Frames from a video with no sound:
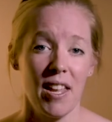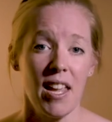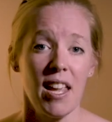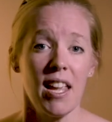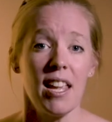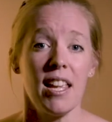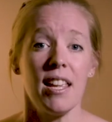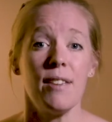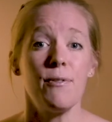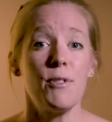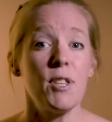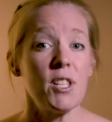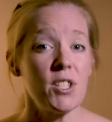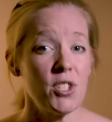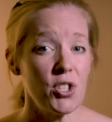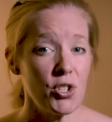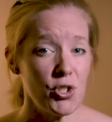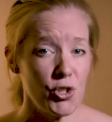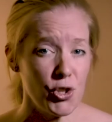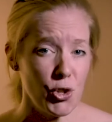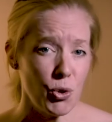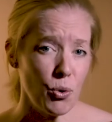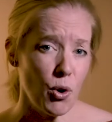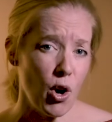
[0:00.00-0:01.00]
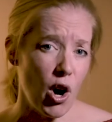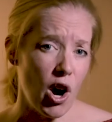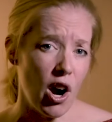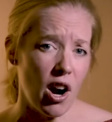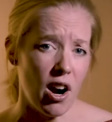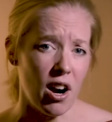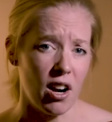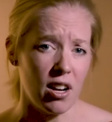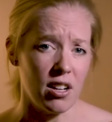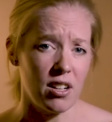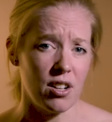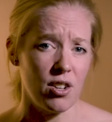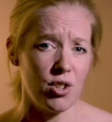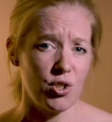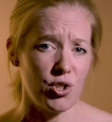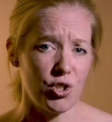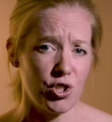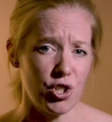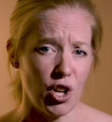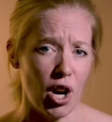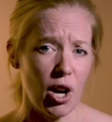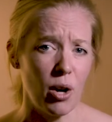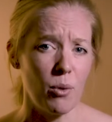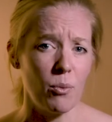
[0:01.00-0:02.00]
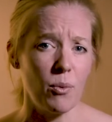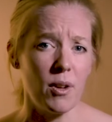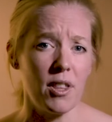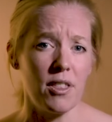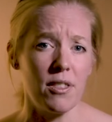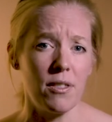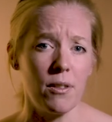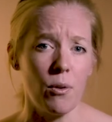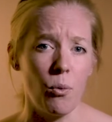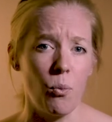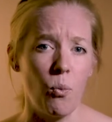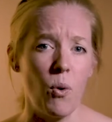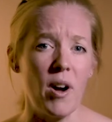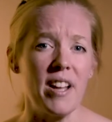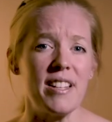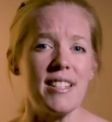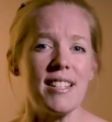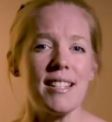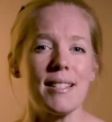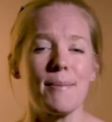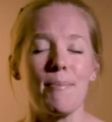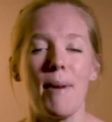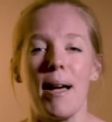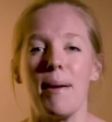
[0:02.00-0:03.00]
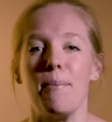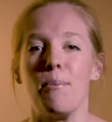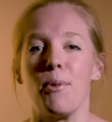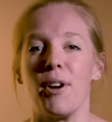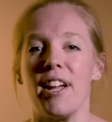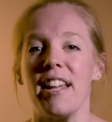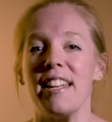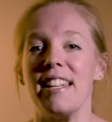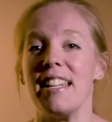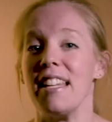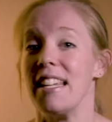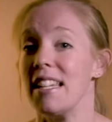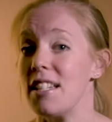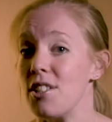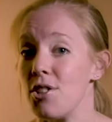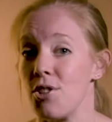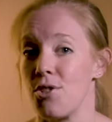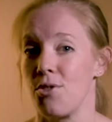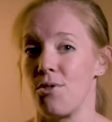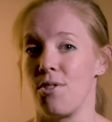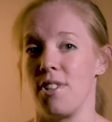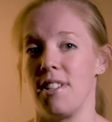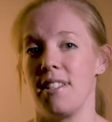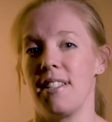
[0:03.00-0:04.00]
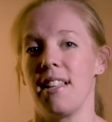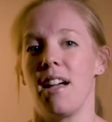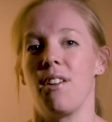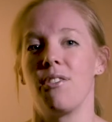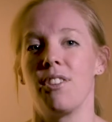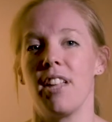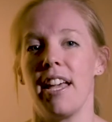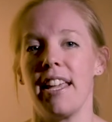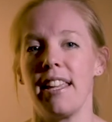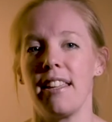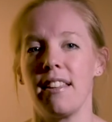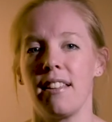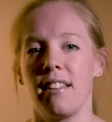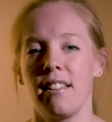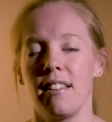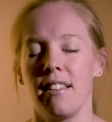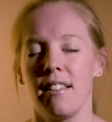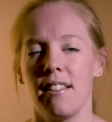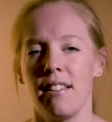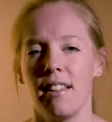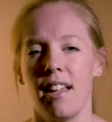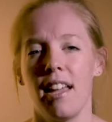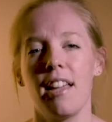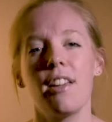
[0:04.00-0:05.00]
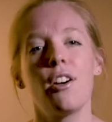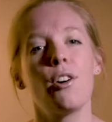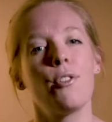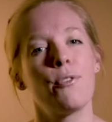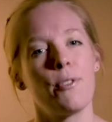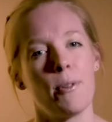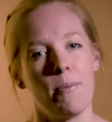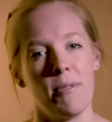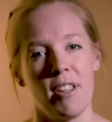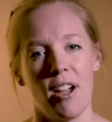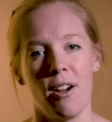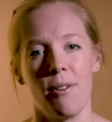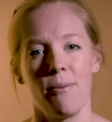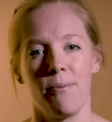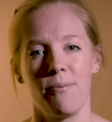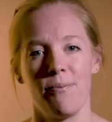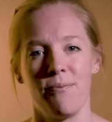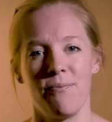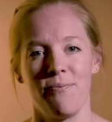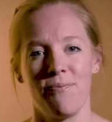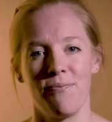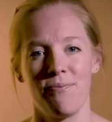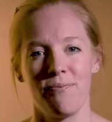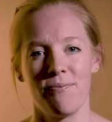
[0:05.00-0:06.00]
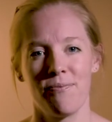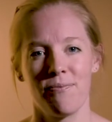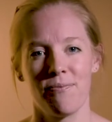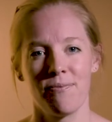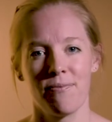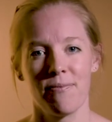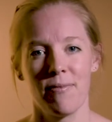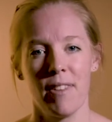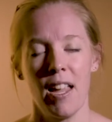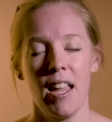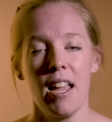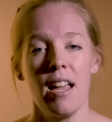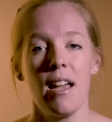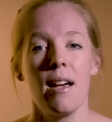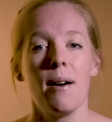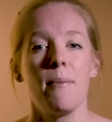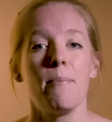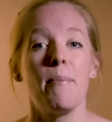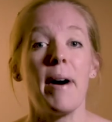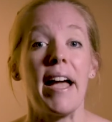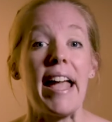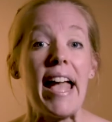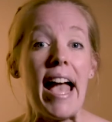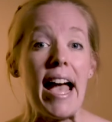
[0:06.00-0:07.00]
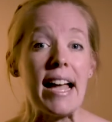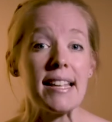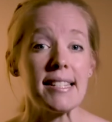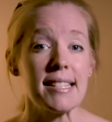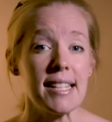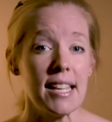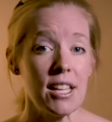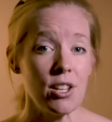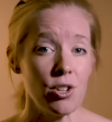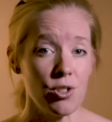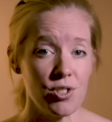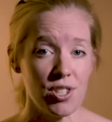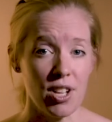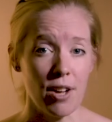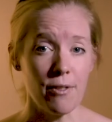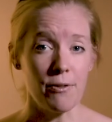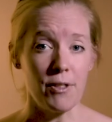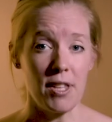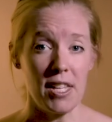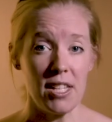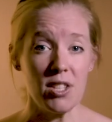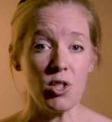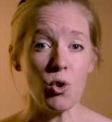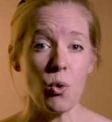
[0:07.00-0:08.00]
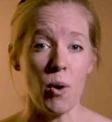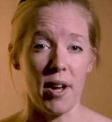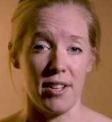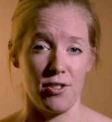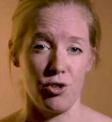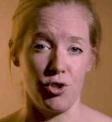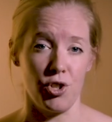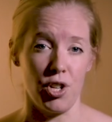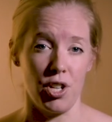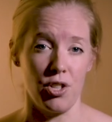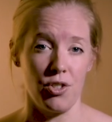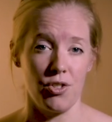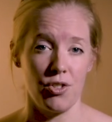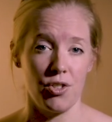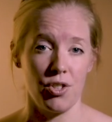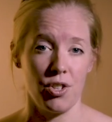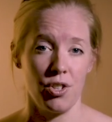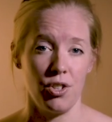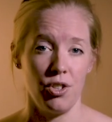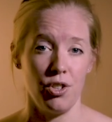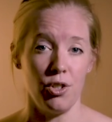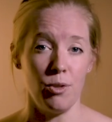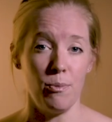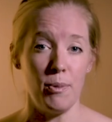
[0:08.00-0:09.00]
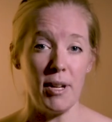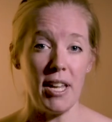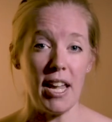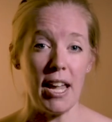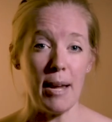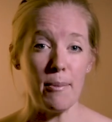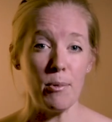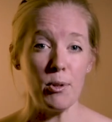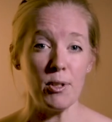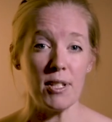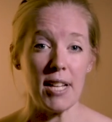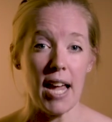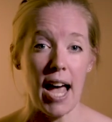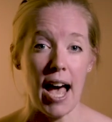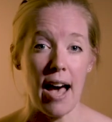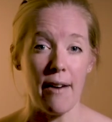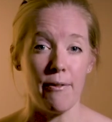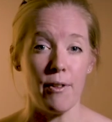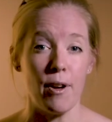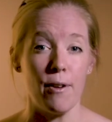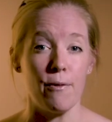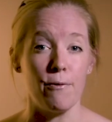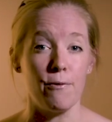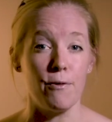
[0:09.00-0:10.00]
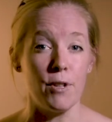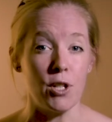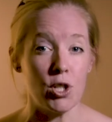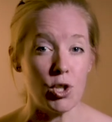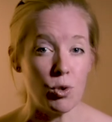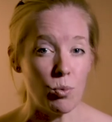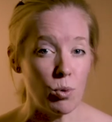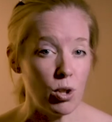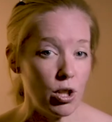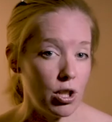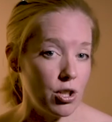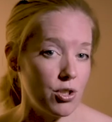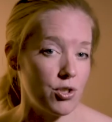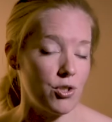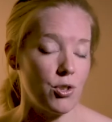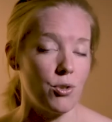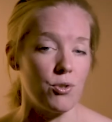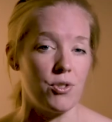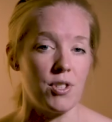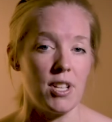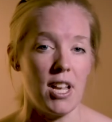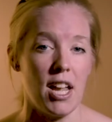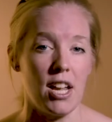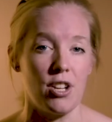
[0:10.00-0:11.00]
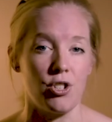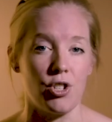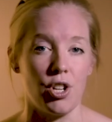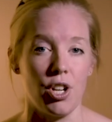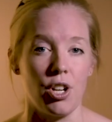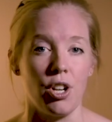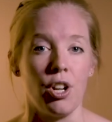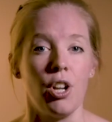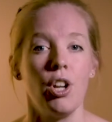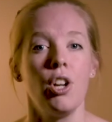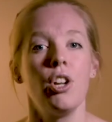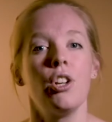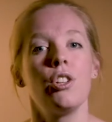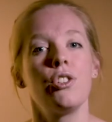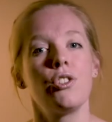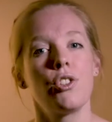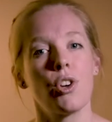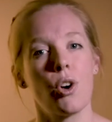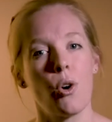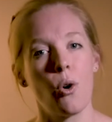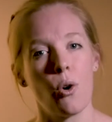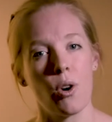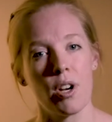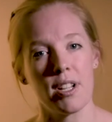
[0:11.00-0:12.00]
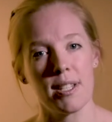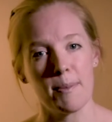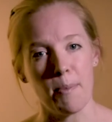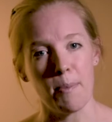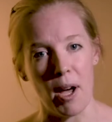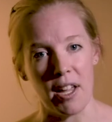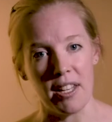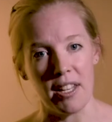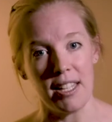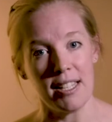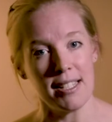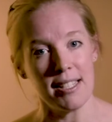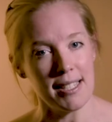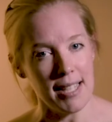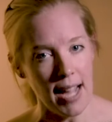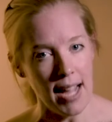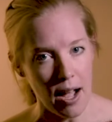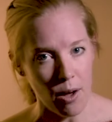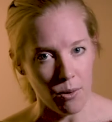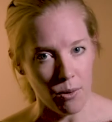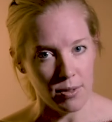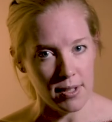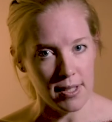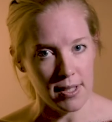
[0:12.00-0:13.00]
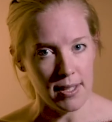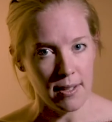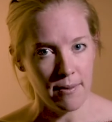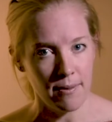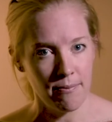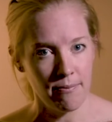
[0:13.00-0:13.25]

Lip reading: If this is too hard, start with what does my brand industry sound like and go from there. By asking yourself these questions, you'd be able to have a visual association to corresponding sounds.